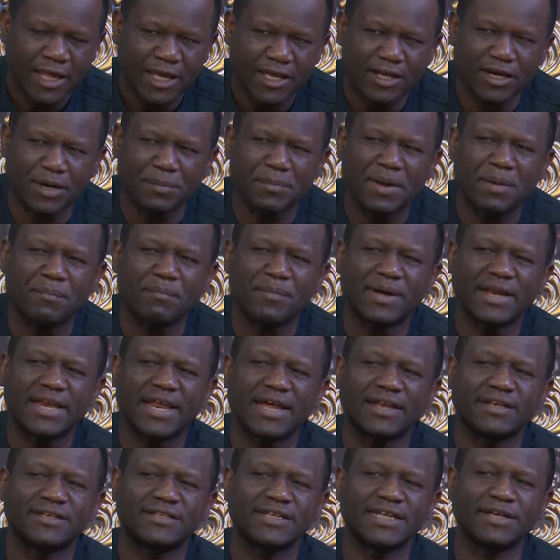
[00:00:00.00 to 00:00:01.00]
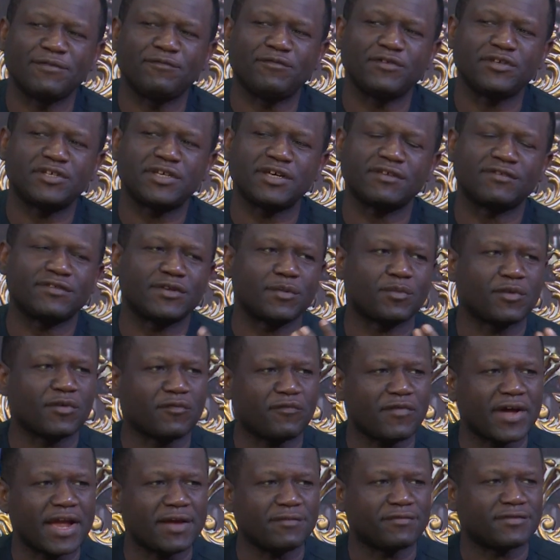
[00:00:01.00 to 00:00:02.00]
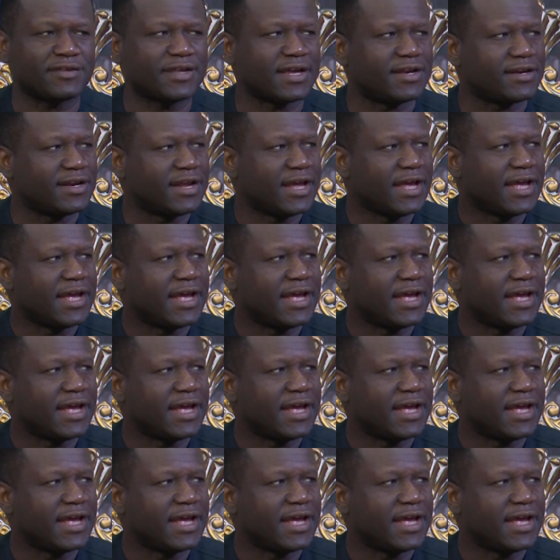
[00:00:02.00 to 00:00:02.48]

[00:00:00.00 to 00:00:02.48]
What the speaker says: Remember that Ephesians chapter 5 said